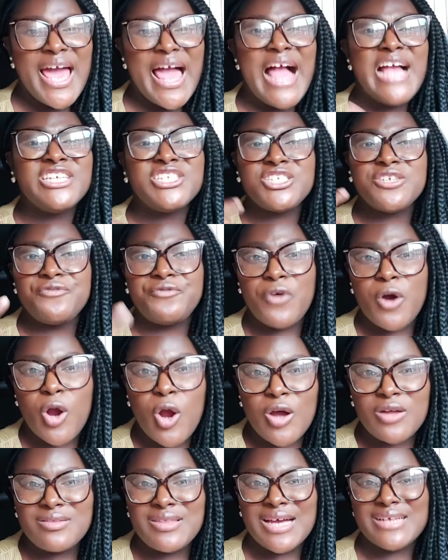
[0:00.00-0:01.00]
and she
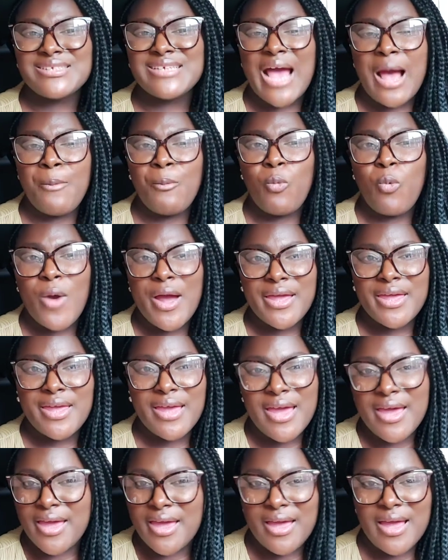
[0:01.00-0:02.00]
forgot that I
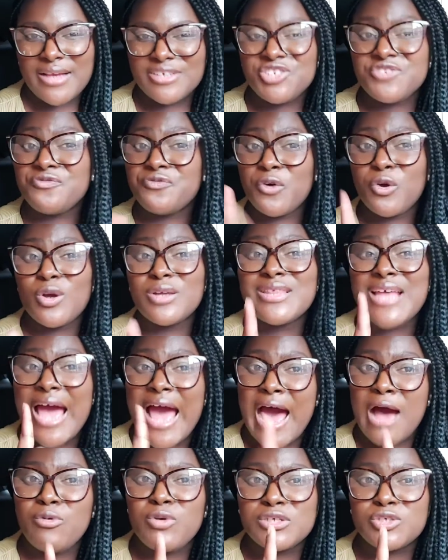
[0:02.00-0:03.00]

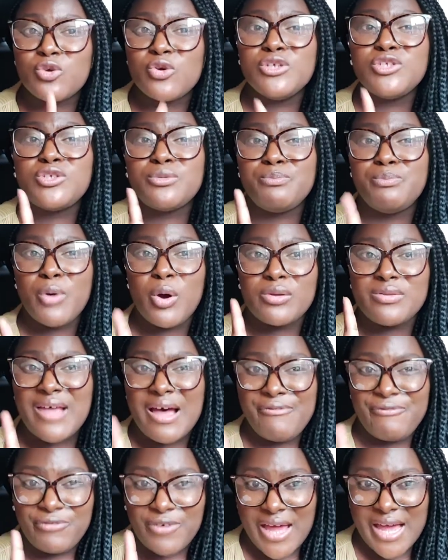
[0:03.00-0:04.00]
was going to board
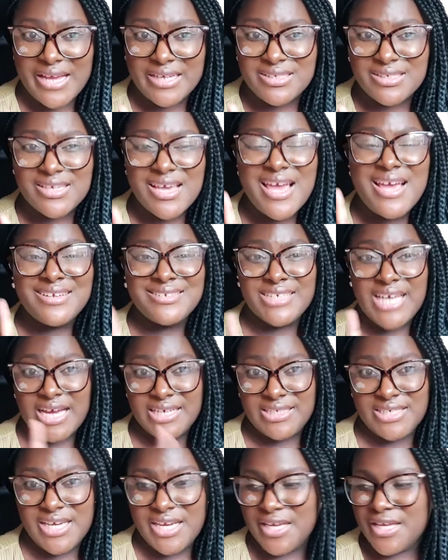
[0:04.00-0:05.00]
that flight
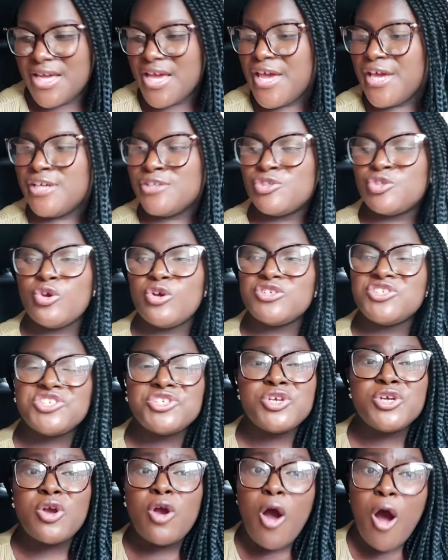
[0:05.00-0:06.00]
that day. So
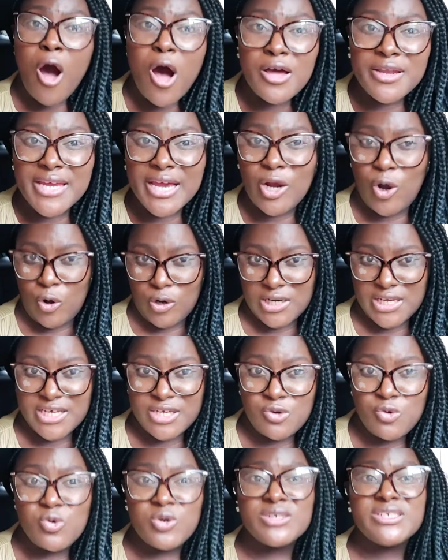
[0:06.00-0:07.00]
she called a
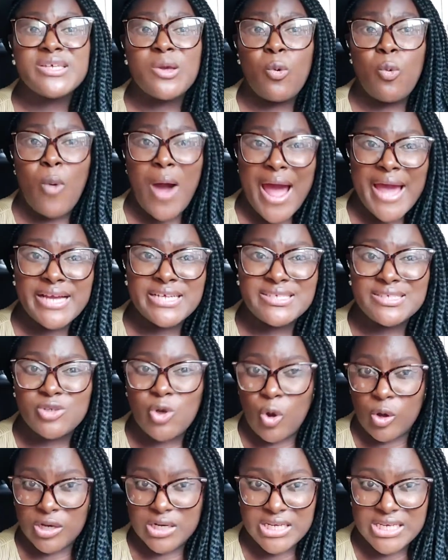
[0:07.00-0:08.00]
colleague who is a white
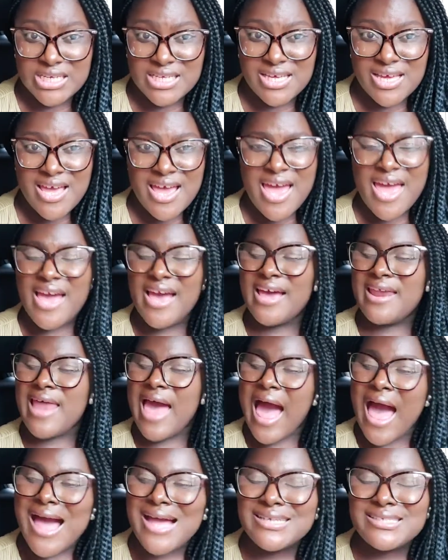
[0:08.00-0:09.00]
colleague and
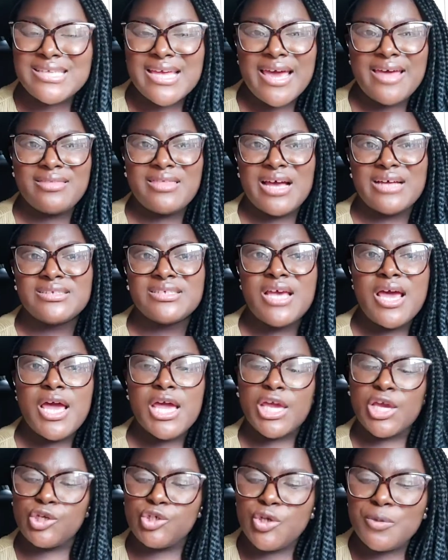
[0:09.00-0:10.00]
asked her that,
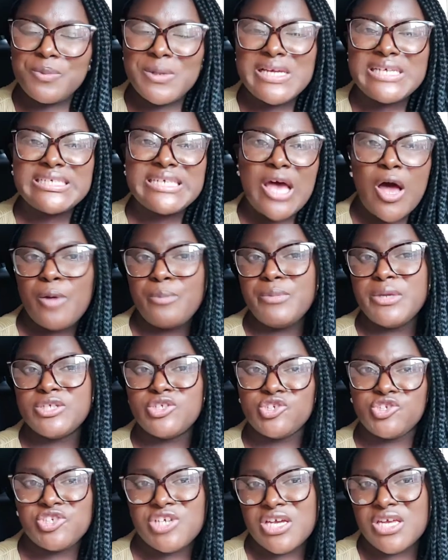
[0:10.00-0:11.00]
could you please help me
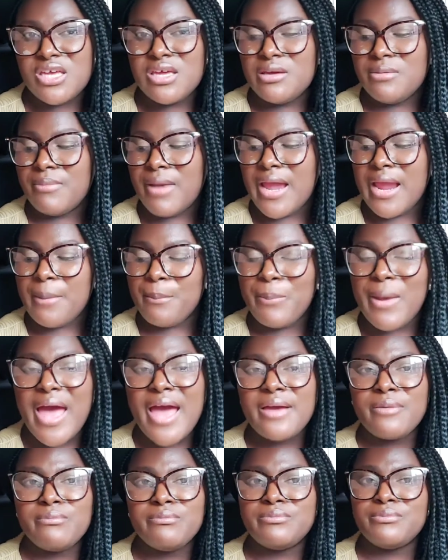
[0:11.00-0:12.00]
to check in? My
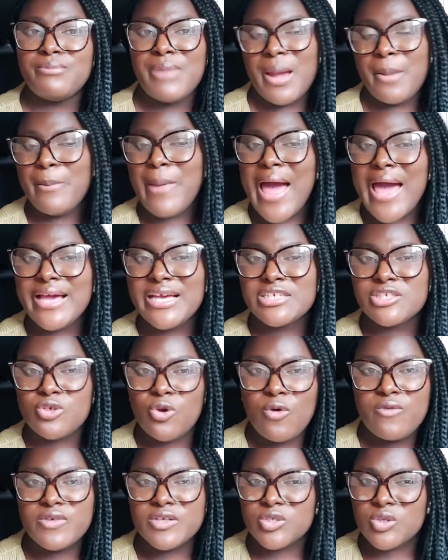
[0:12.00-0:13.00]
bag is
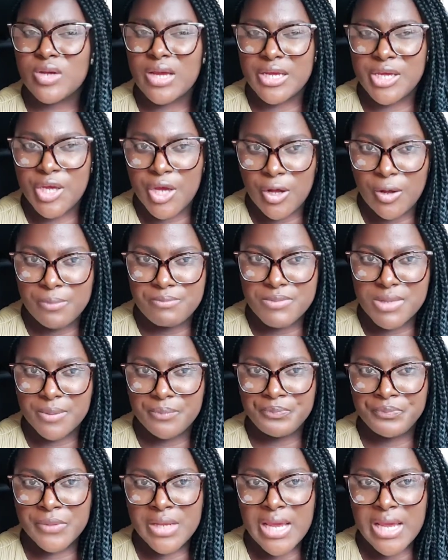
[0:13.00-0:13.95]
over, so can you help me?